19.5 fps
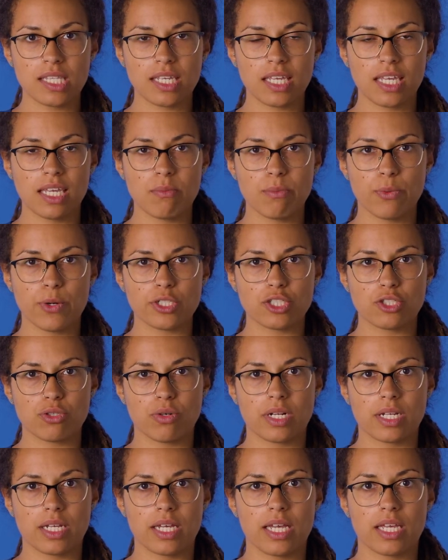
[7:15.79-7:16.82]
the keyboard
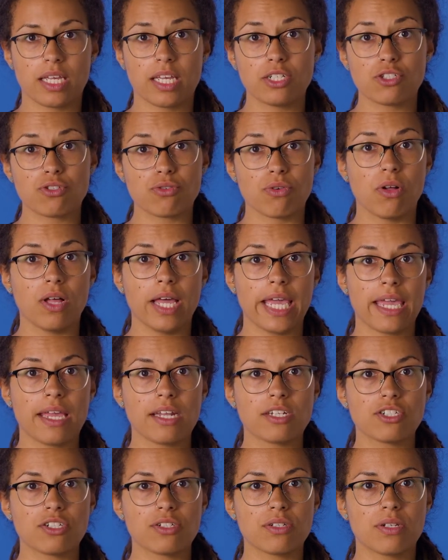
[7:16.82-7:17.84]
shortcut
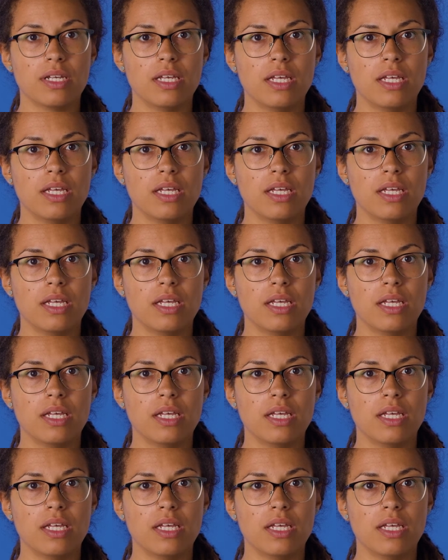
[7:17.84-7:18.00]
Ctrl-H.